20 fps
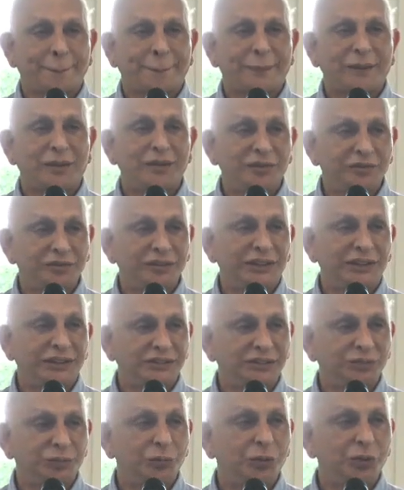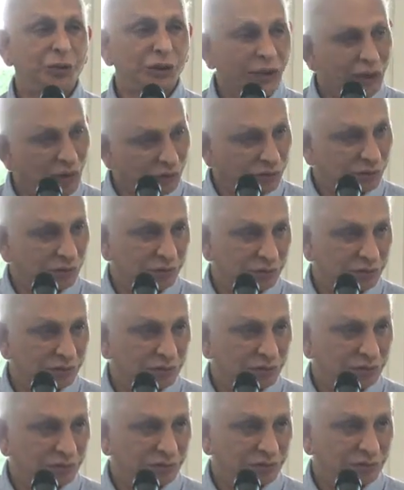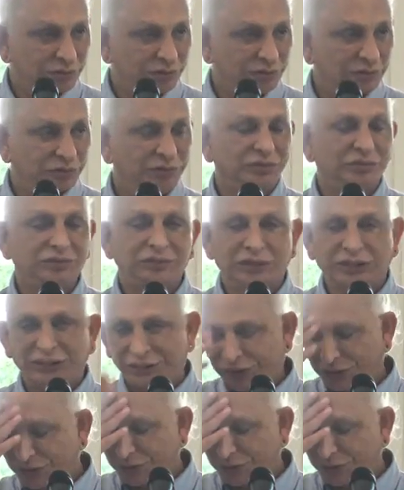When you finish, bow down, touch